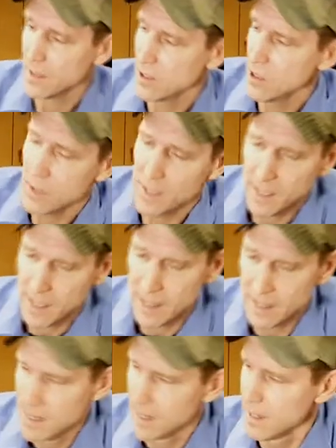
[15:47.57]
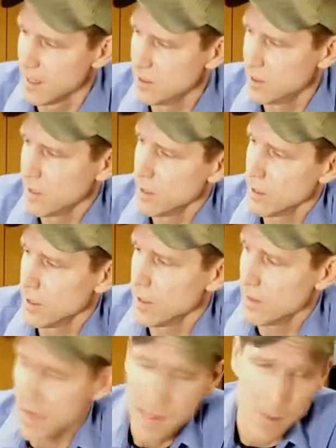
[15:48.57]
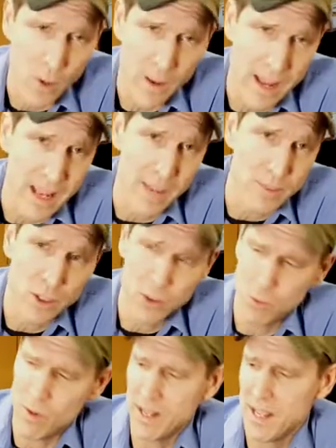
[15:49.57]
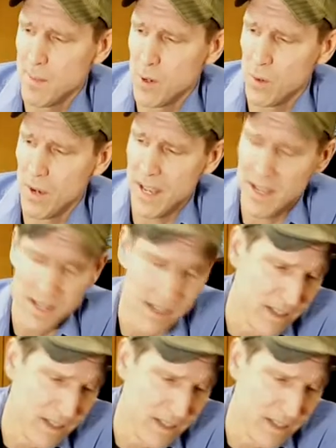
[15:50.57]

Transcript: And you can get 0 MOA up to 20 MOA,